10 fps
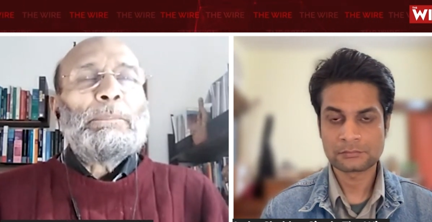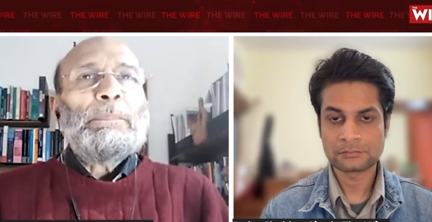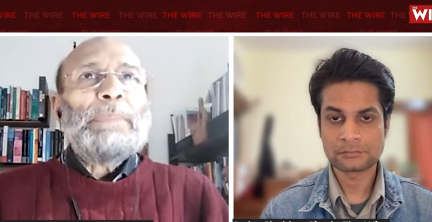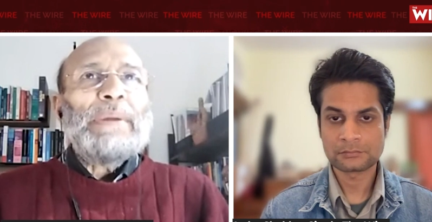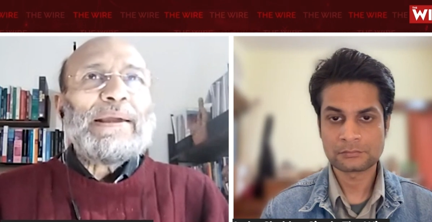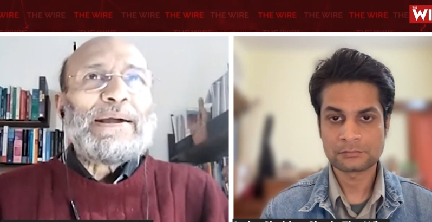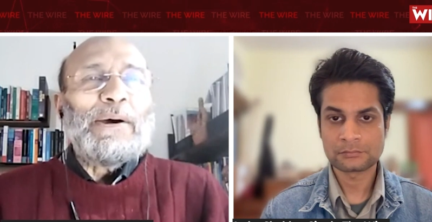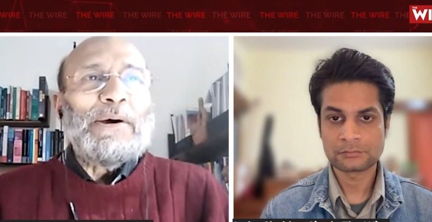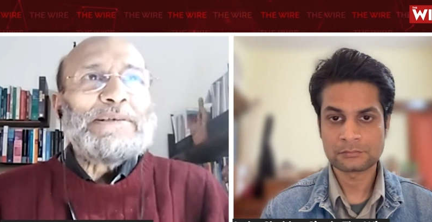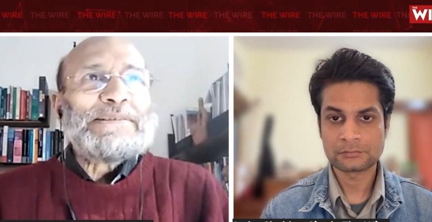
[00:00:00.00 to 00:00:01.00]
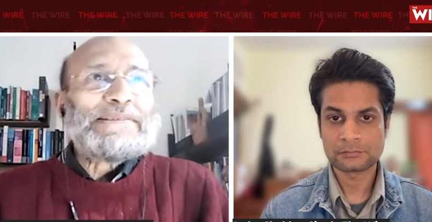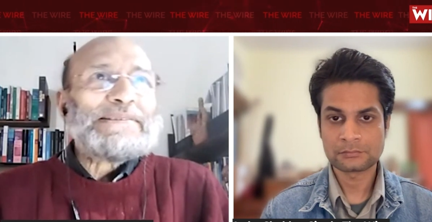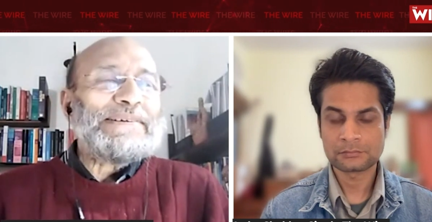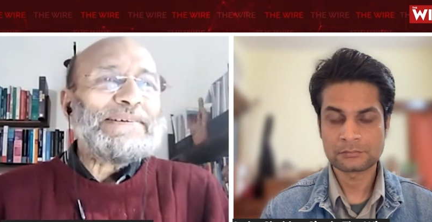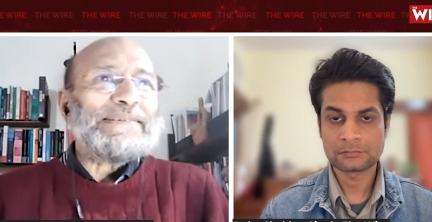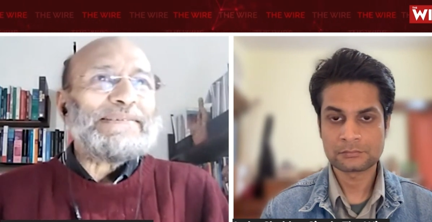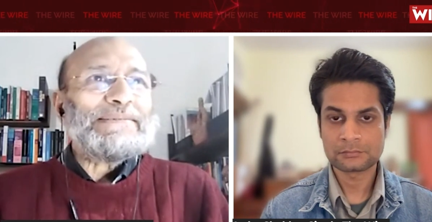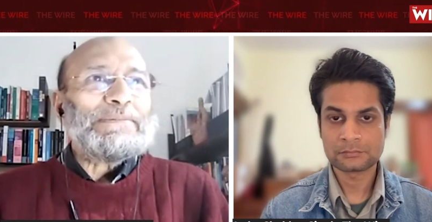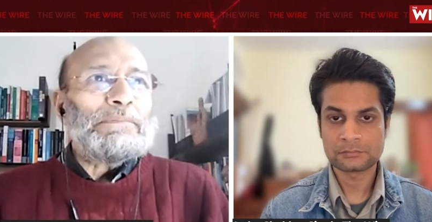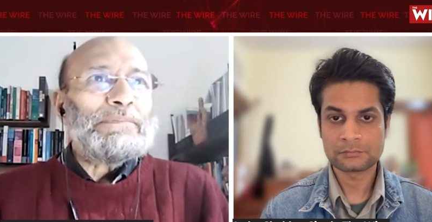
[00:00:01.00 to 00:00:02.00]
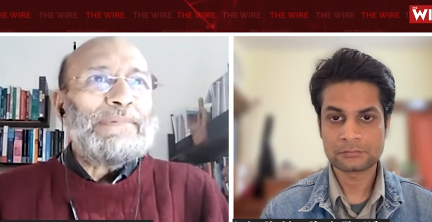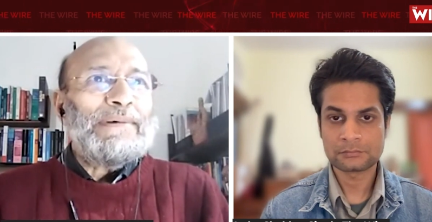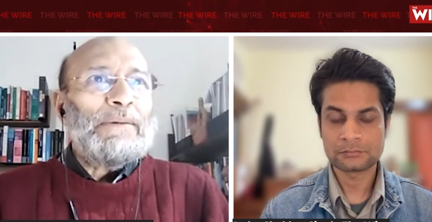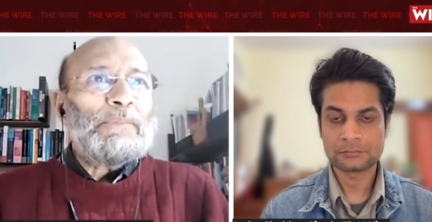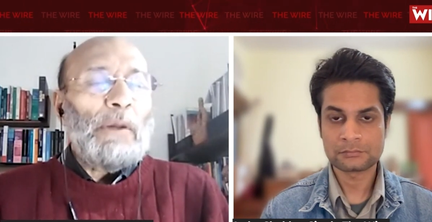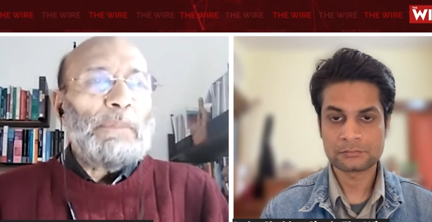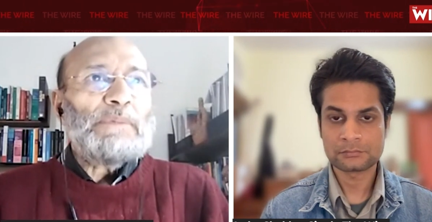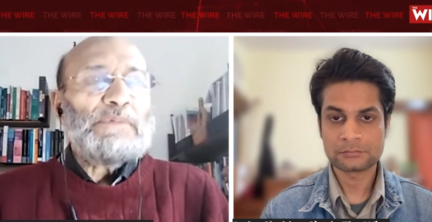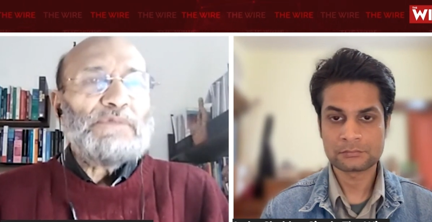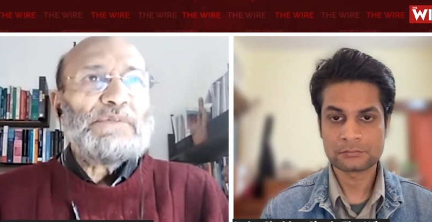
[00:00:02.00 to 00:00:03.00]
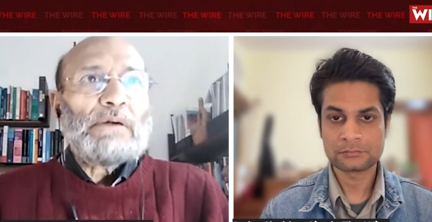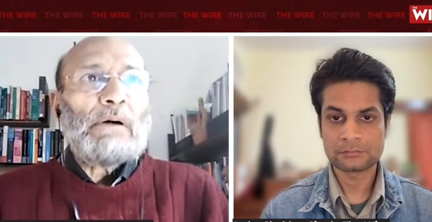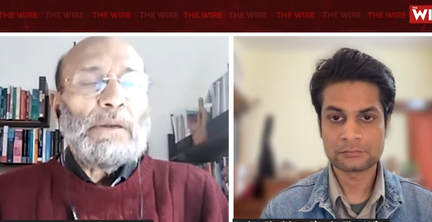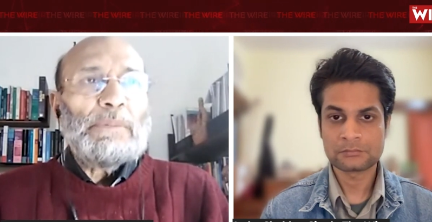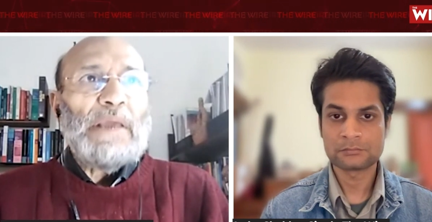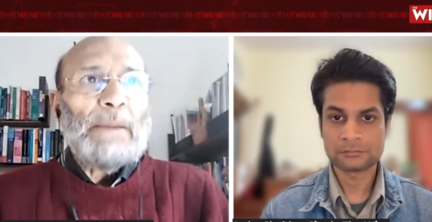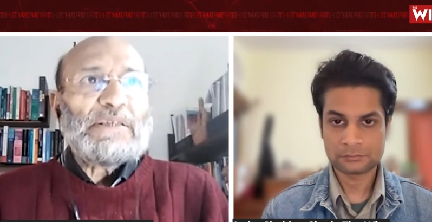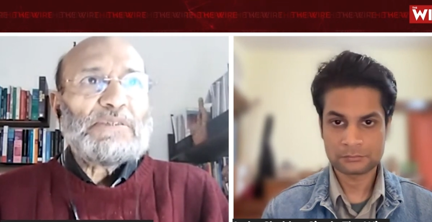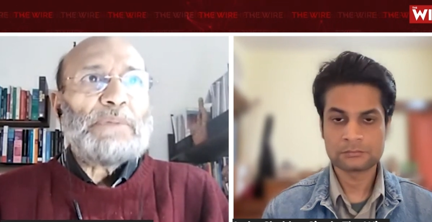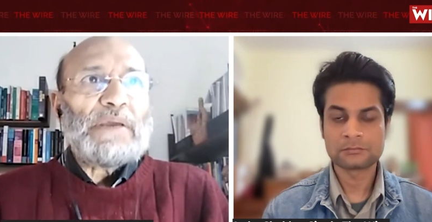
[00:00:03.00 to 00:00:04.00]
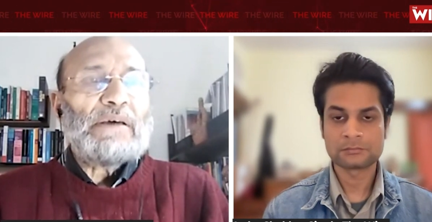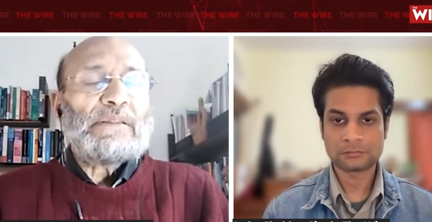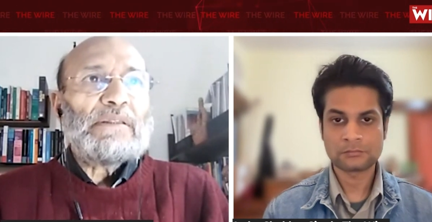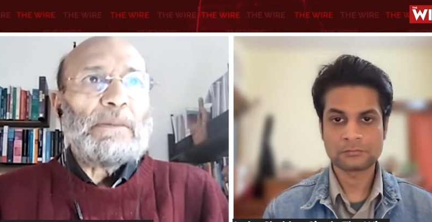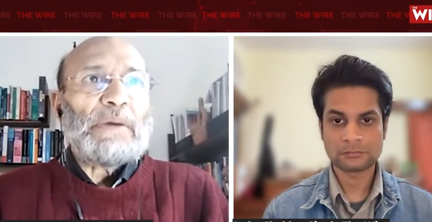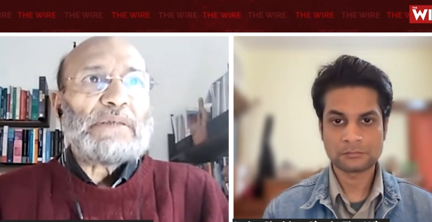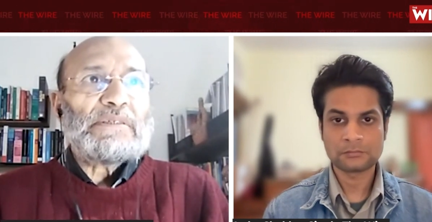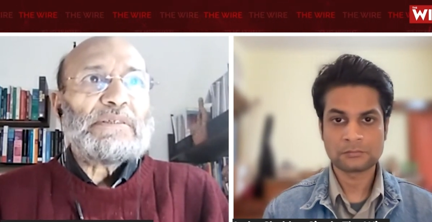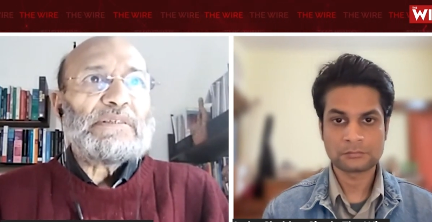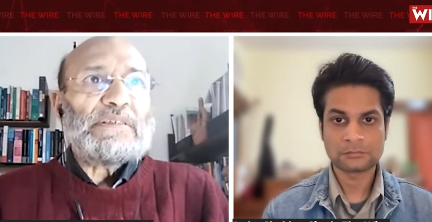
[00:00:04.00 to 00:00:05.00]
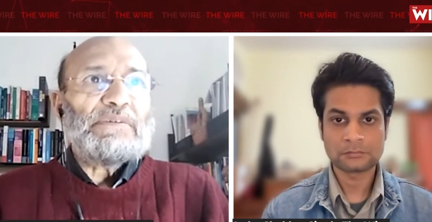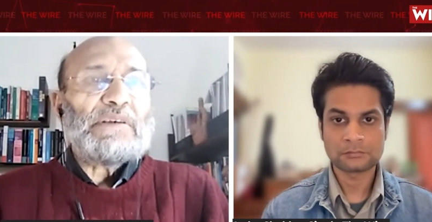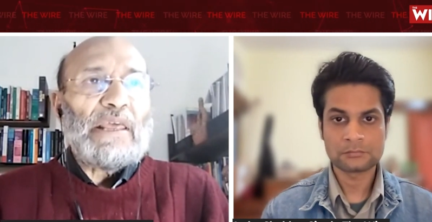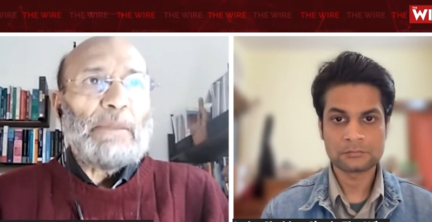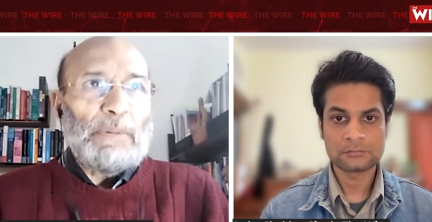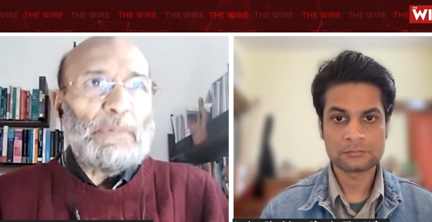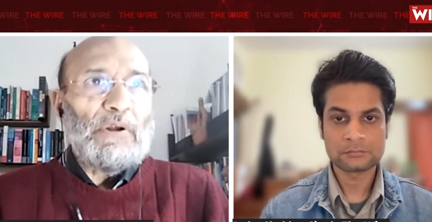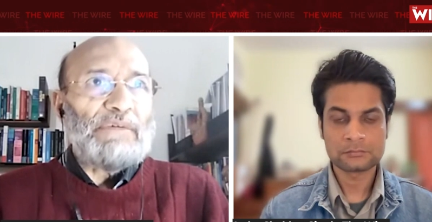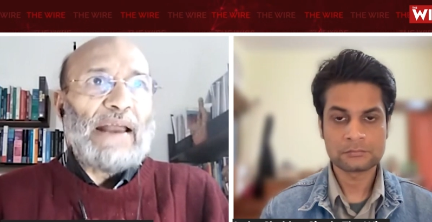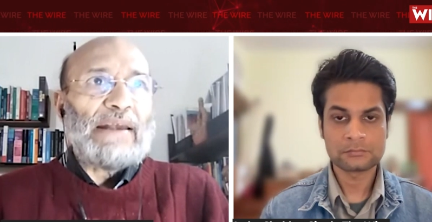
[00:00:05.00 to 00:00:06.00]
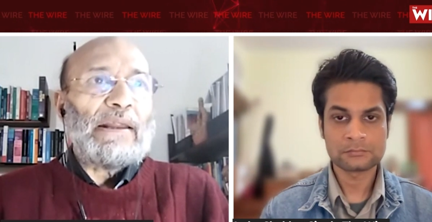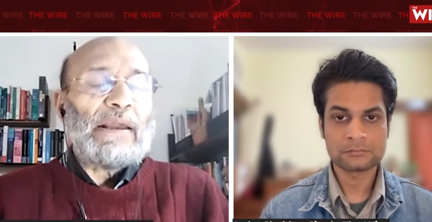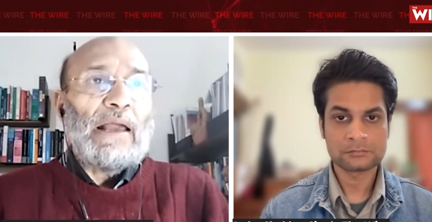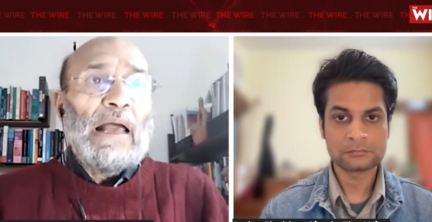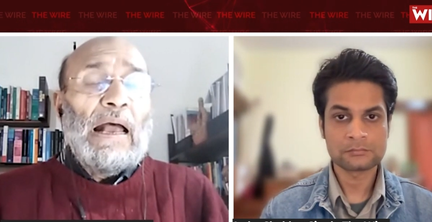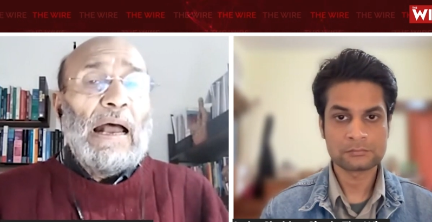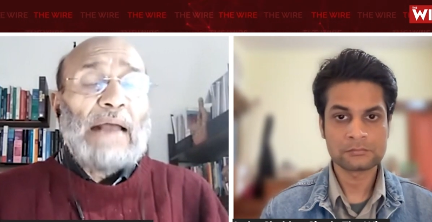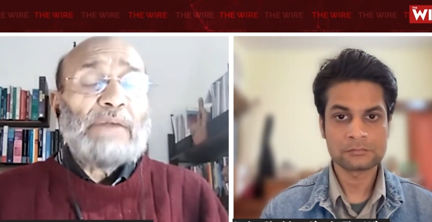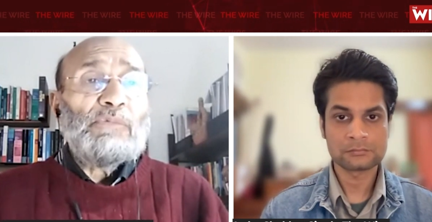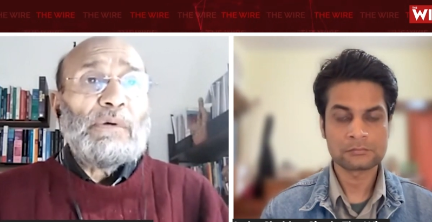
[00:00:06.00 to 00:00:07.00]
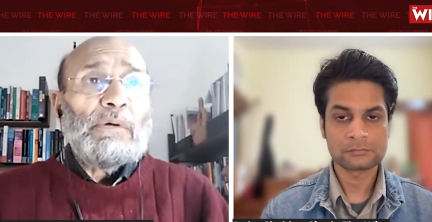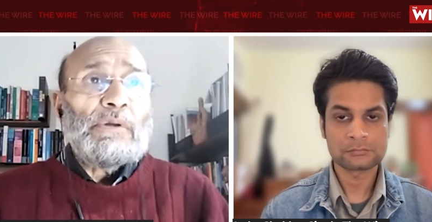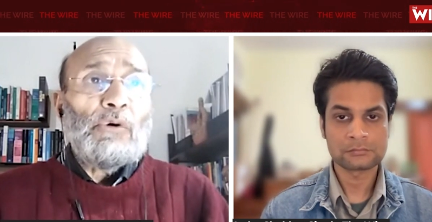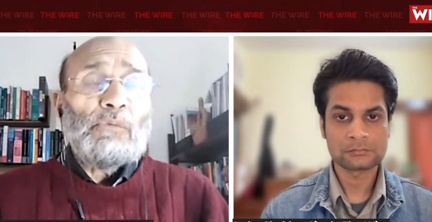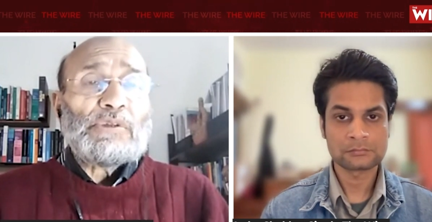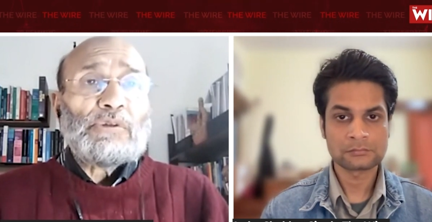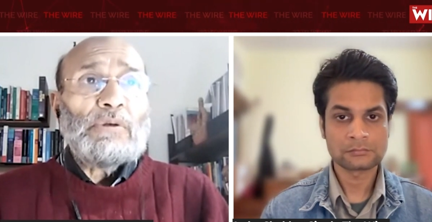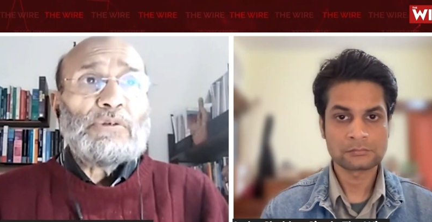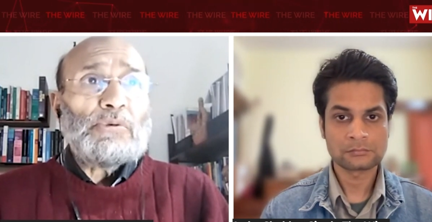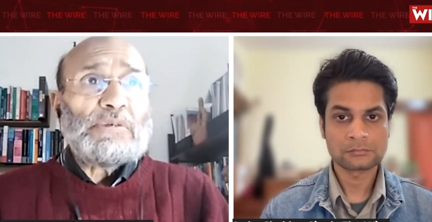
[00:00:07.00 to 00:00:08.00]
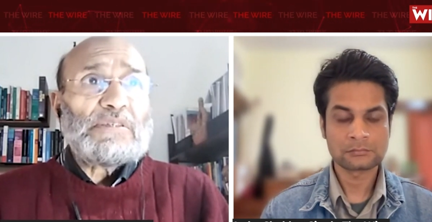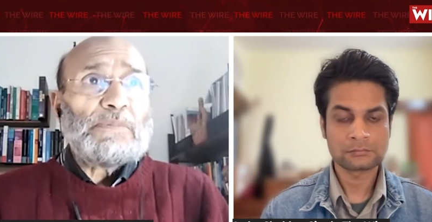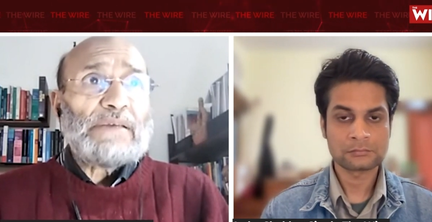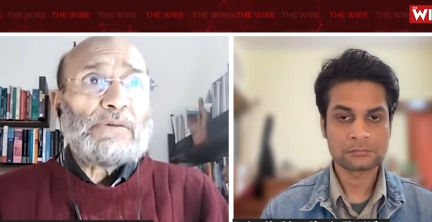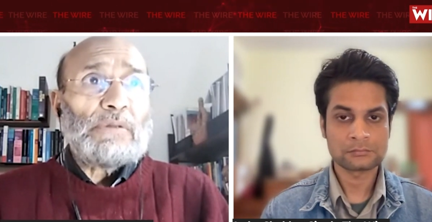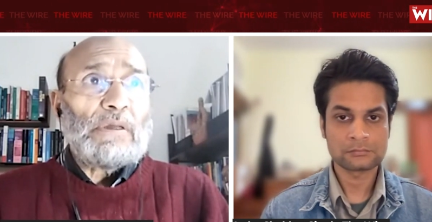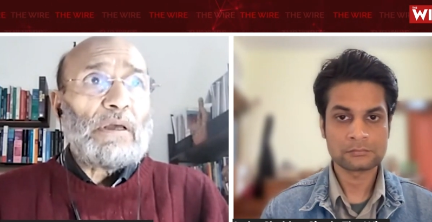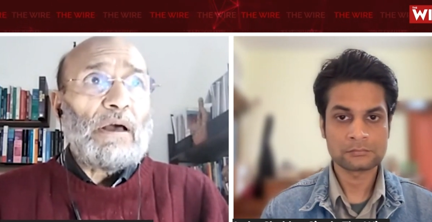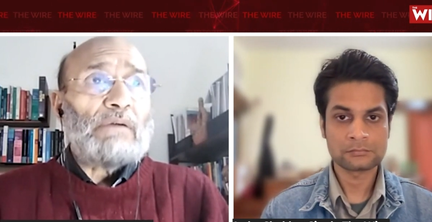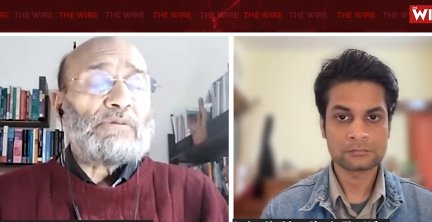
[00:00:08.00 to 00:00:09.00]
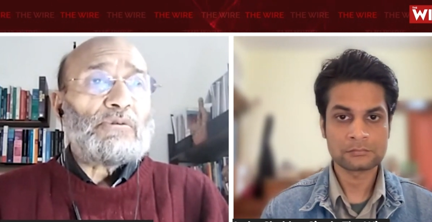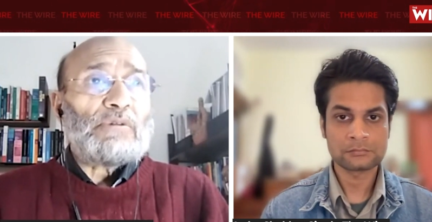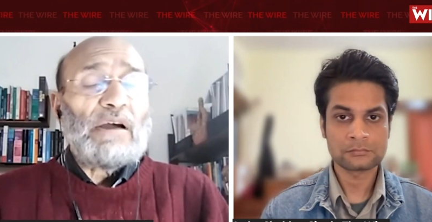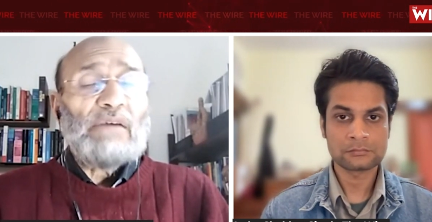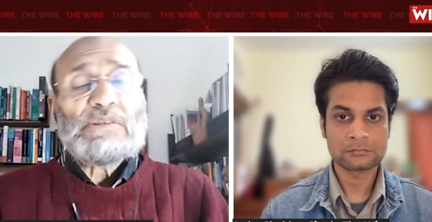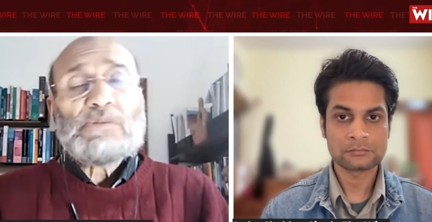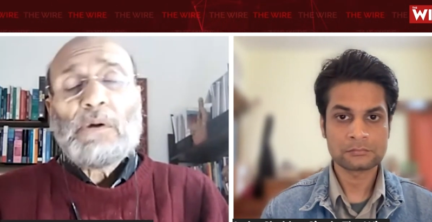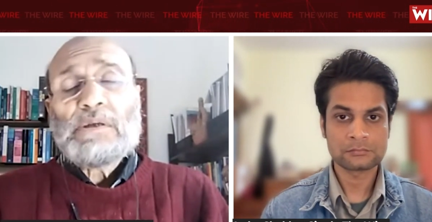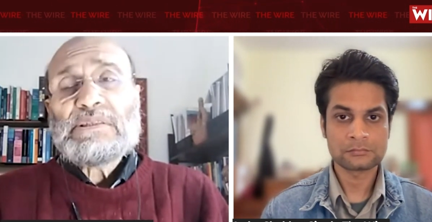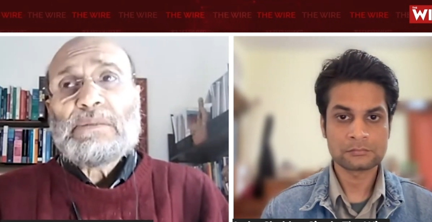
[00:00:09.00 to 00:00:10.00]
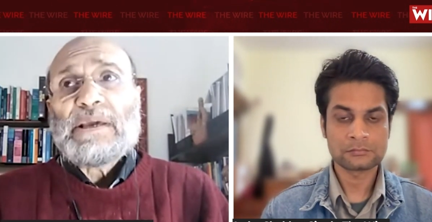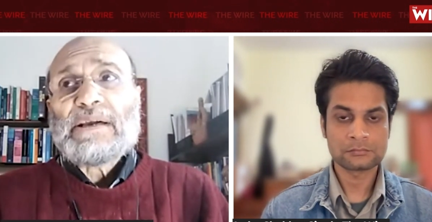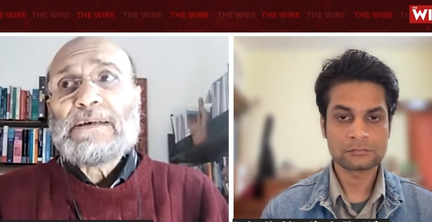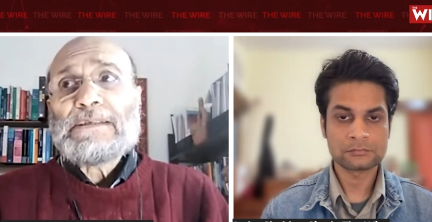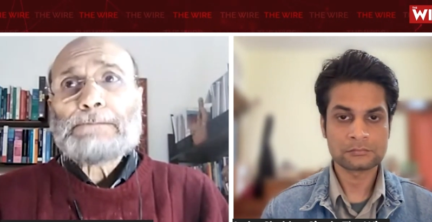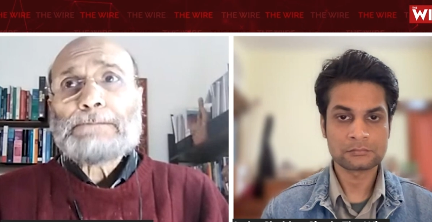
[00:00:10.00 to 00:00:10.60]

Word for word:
Speaker 1: because the problems of the economy are much bigger than the budget is even capable of handling. And you know, with all due respect to the to the government's policymakers,